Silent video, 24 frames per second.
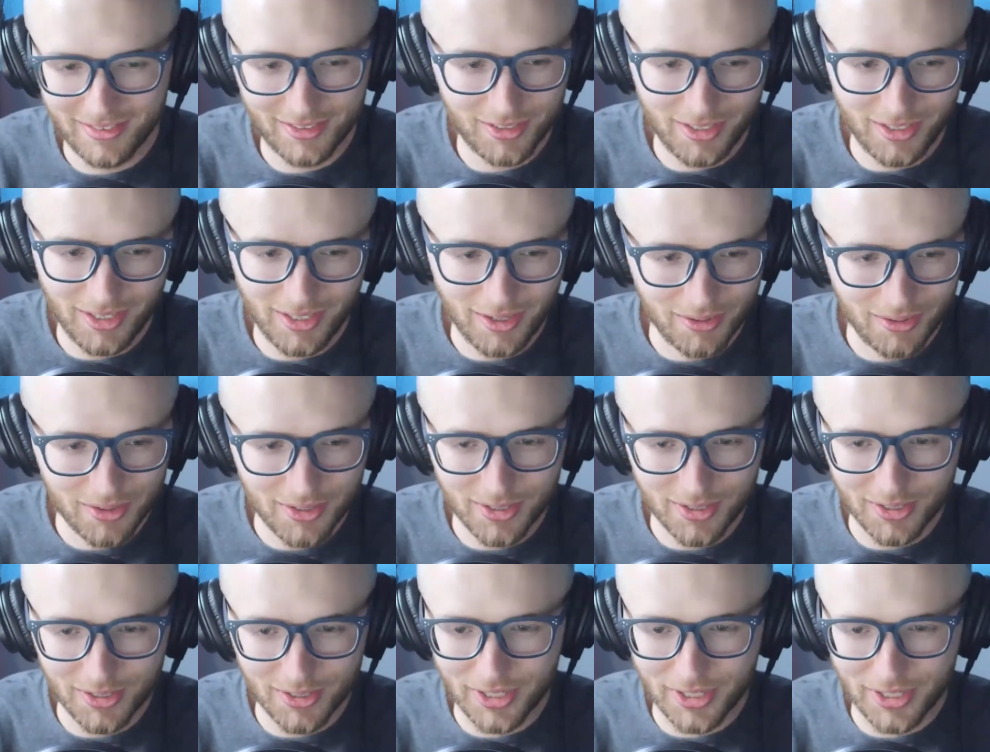you know
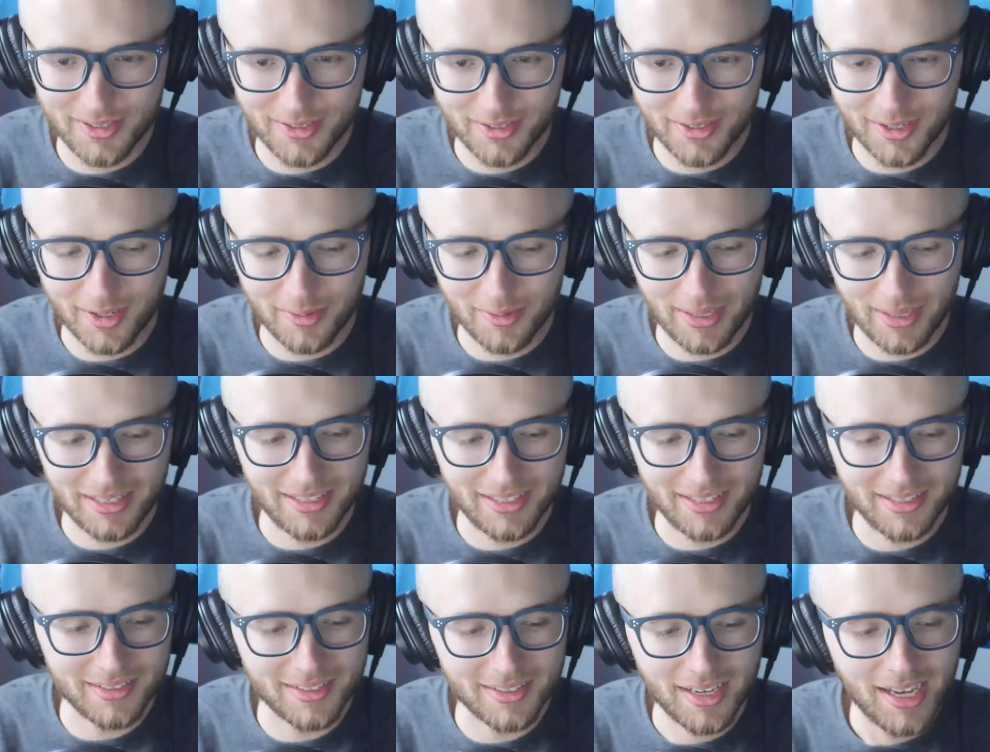just chat and talk about
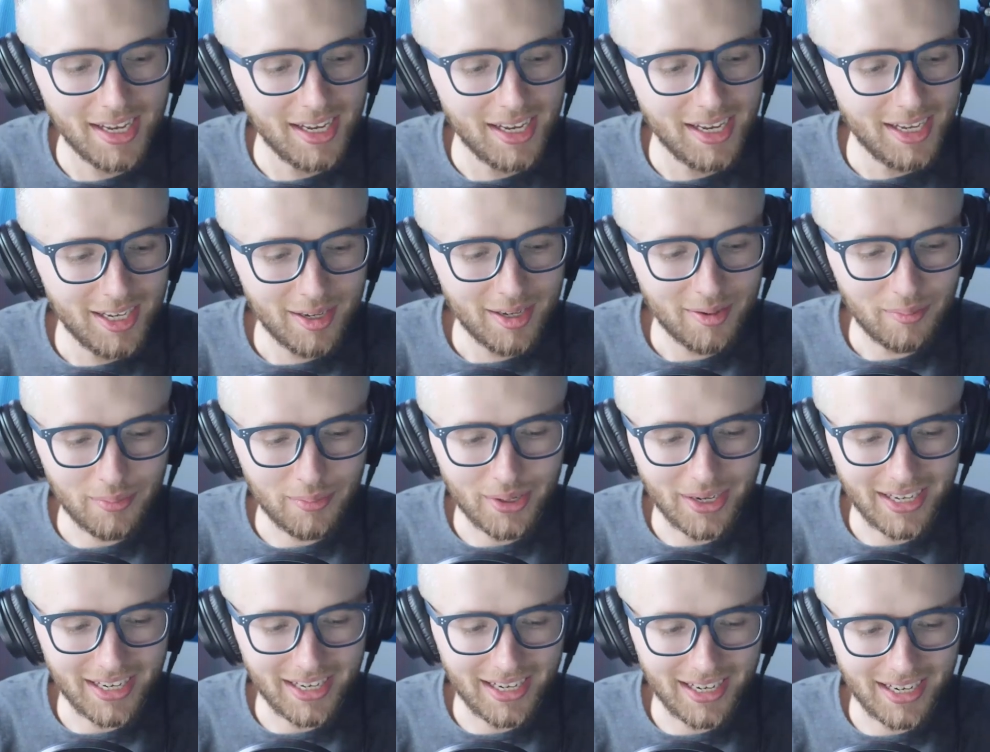this. Yeah.
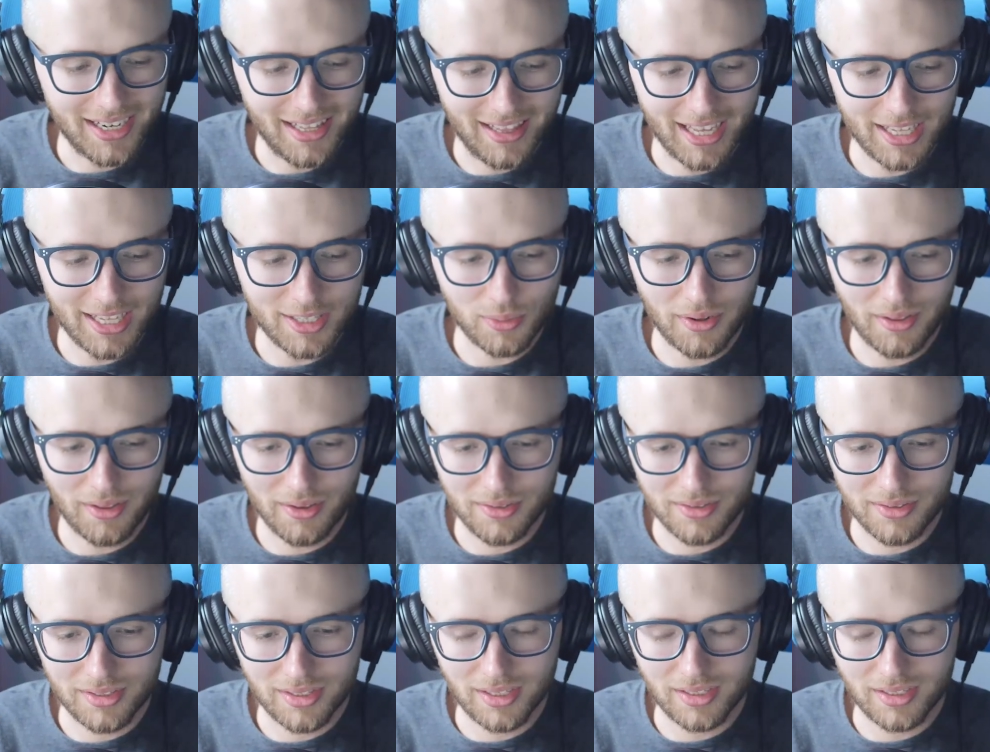But that's one of
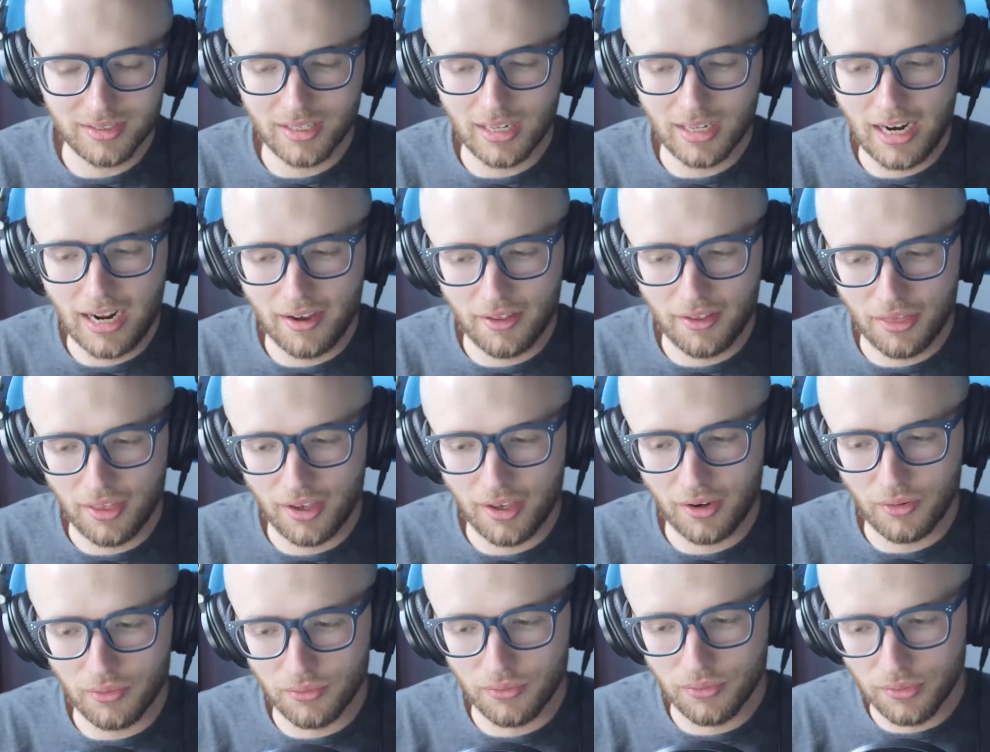those things that I
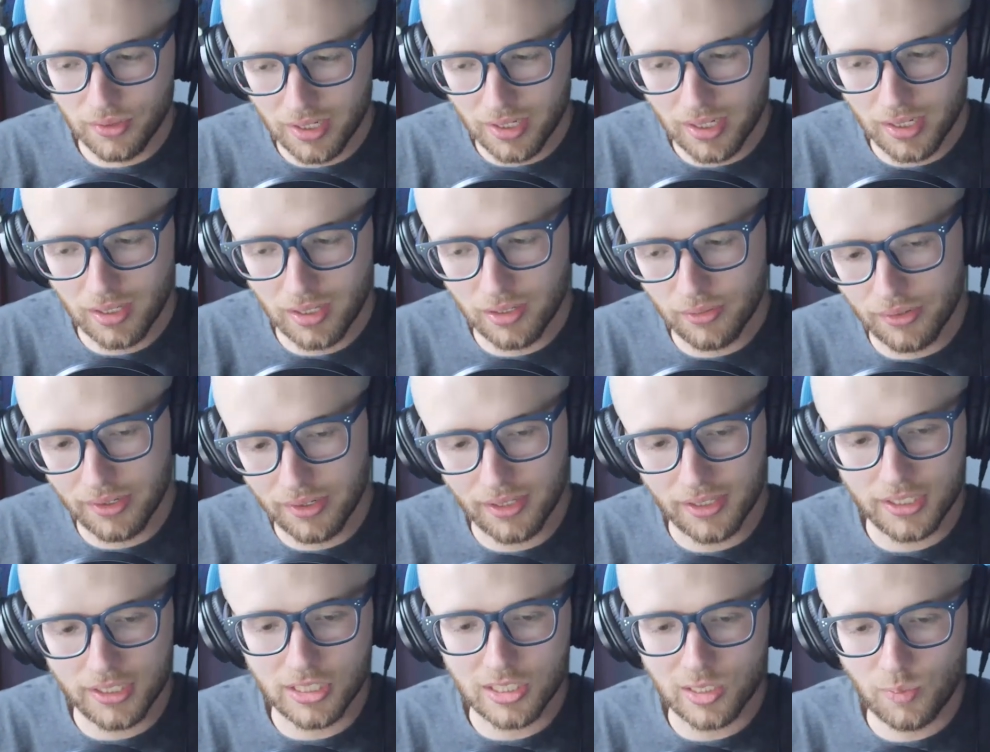think really
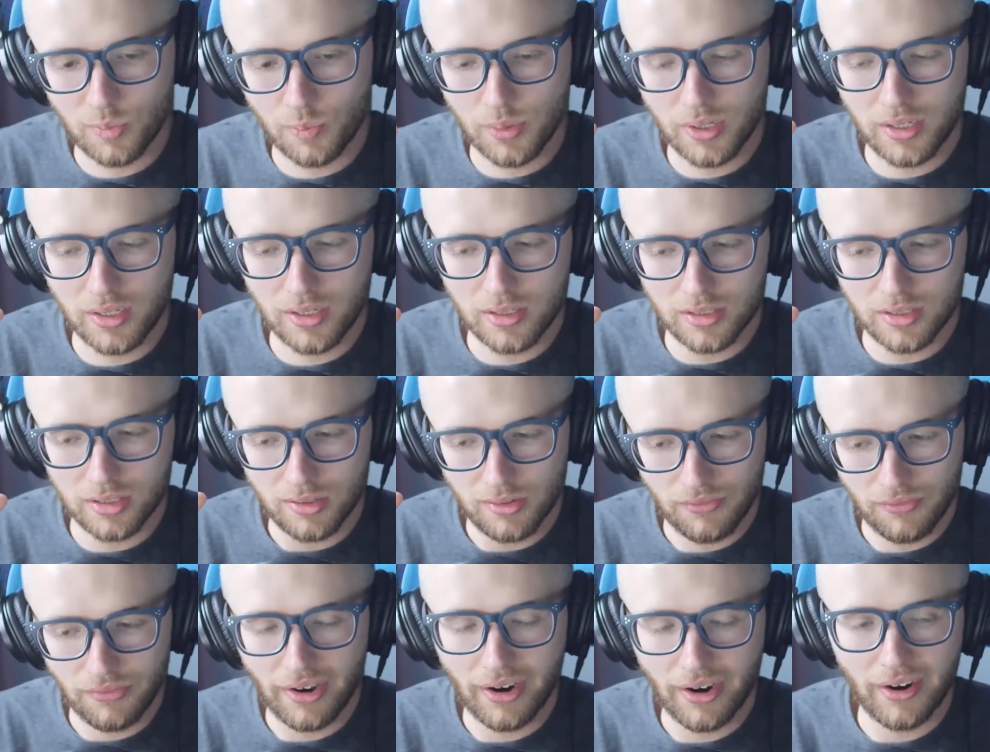really speaks
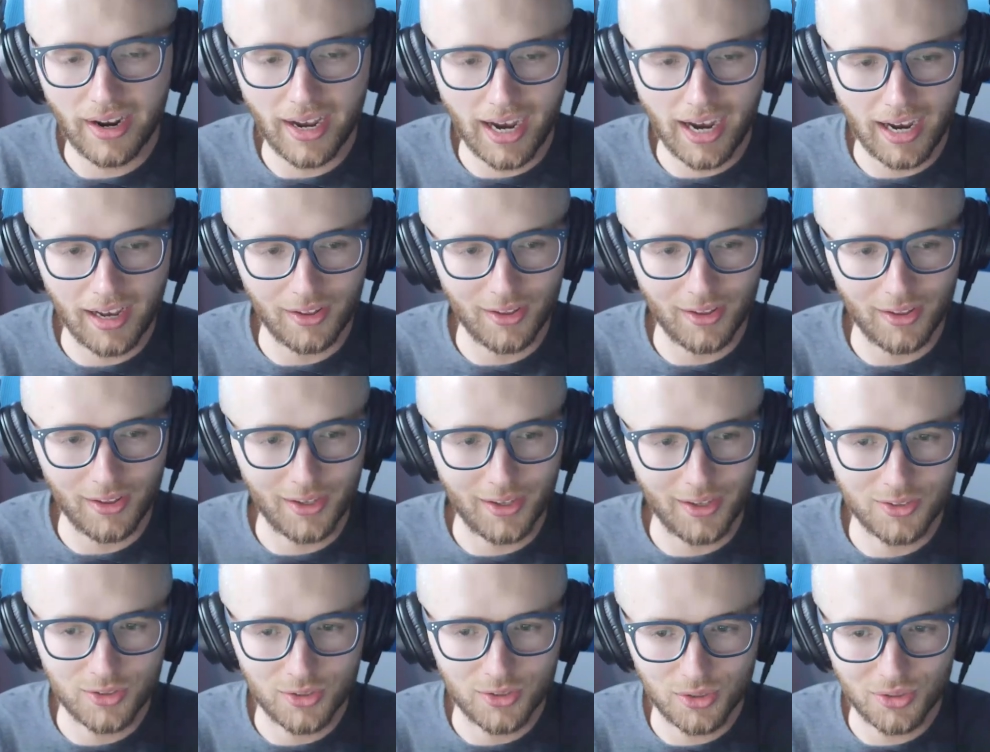very highly
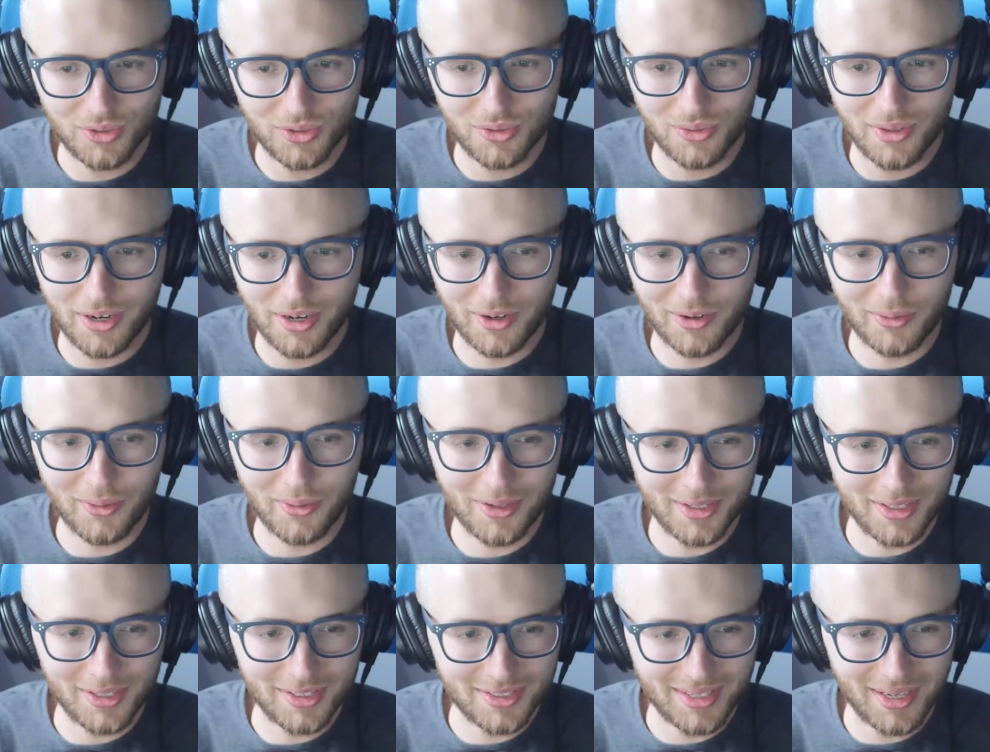to our
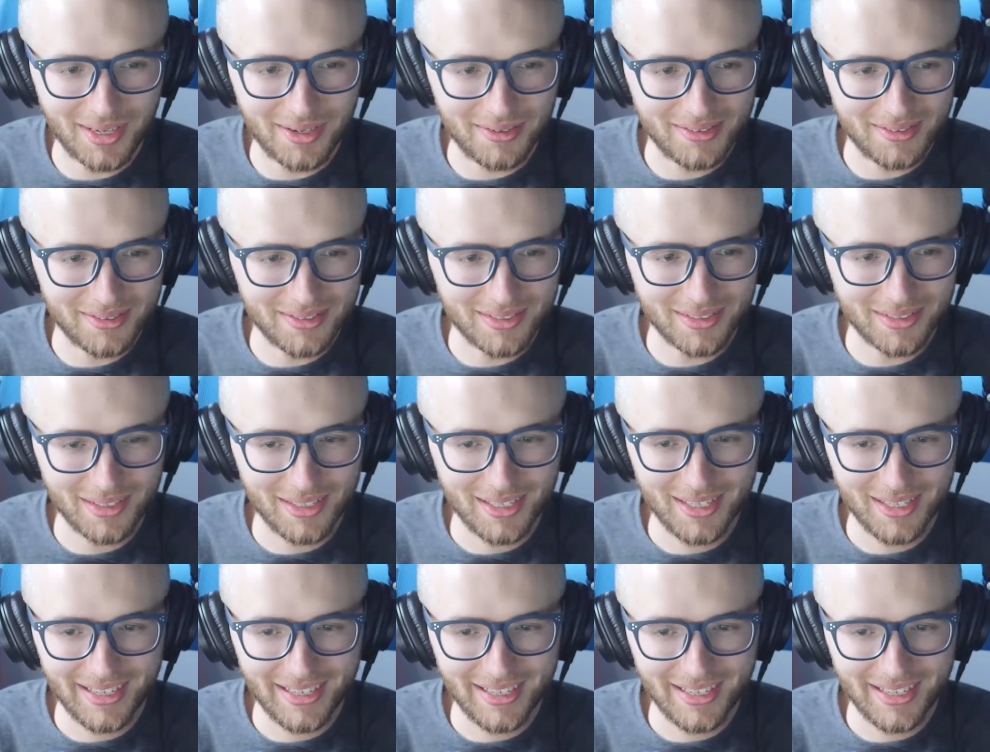quality standards.